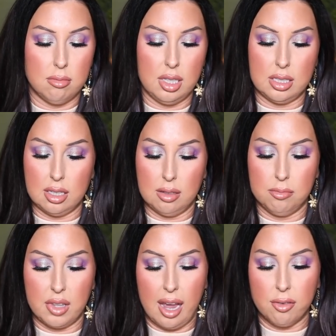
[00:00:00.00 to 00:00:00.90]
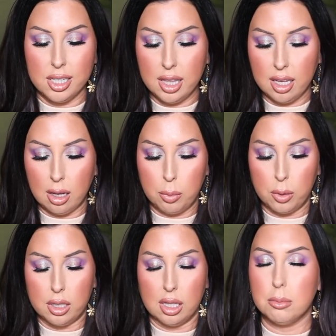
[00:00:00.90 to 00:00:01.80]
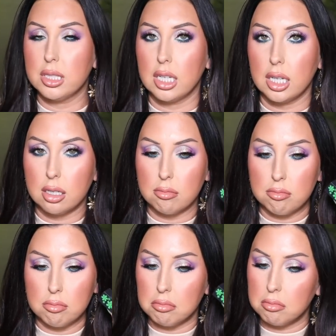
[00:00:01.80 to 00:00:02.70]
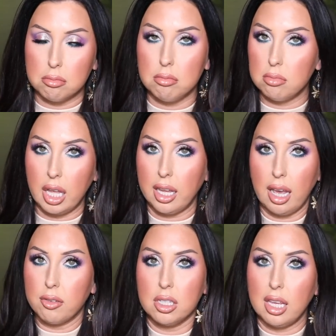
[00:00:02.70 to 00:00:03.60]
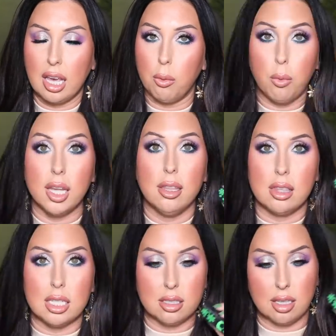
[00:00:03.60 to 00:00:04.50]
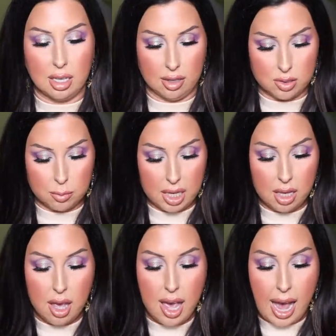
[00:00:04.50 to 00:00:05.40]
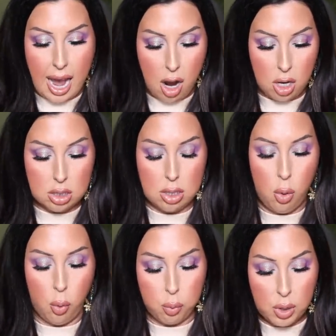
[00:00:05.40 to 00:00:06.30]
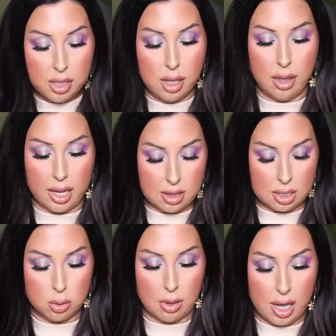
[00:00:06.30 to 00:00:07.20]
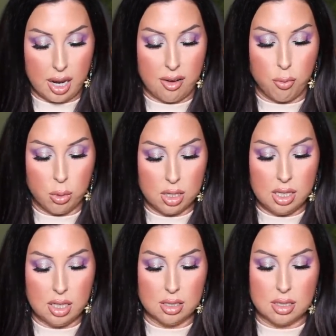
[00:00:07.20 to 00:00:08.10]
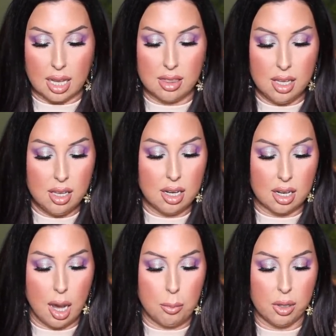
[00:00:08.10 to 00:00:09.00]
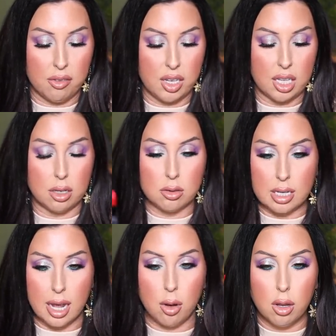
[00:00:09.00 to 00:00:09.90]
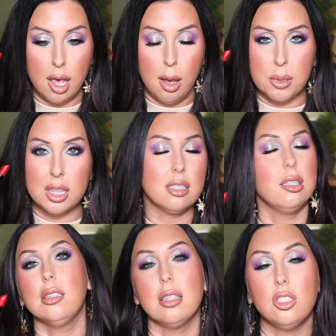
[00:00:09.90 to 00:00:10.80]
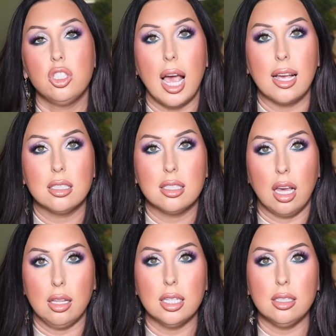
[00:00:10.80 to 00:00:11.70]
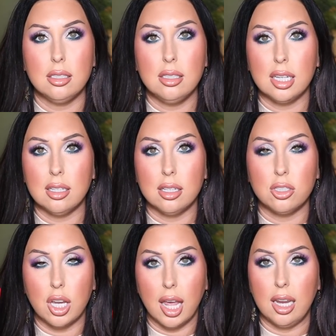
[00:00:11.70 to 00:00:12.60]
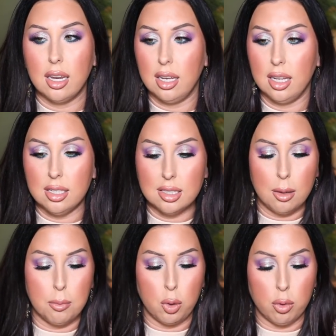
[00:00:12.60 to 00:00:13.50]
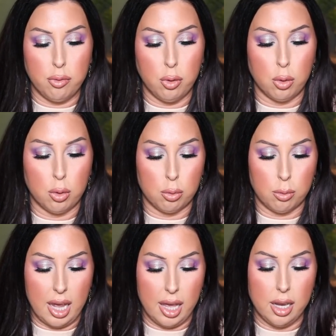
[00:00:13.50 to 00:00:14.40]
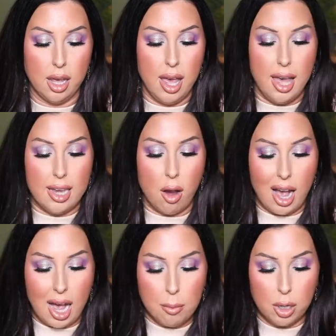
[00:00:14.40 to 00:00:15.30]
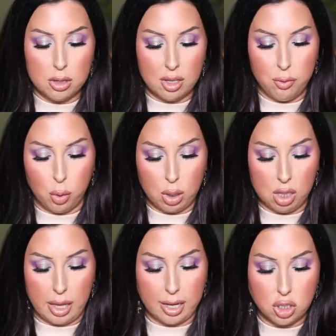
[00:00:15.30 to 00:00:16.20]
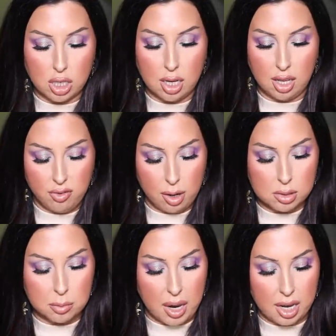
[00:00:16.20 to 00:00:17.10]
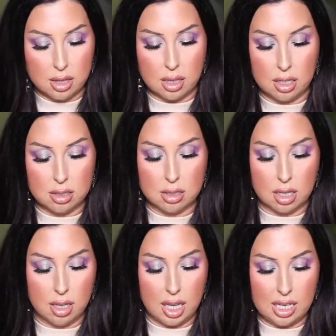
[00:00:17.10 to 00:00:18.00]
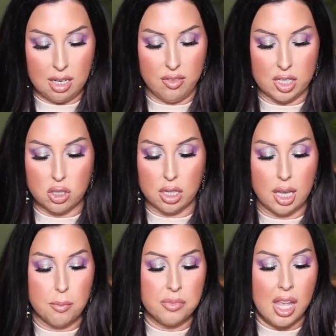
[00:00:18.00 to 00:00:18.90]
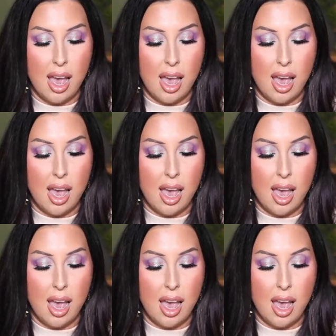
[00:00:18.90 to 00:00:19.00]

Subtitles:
Listen, everything a bullet lipstick, like everything I want, this gives me. I also really like this red. I've worn this, I think, in a couple of videos now, but this is the Jack Skellington shade, and it is a beautiful red. Now, I bought the full collection. If I was buying things individually,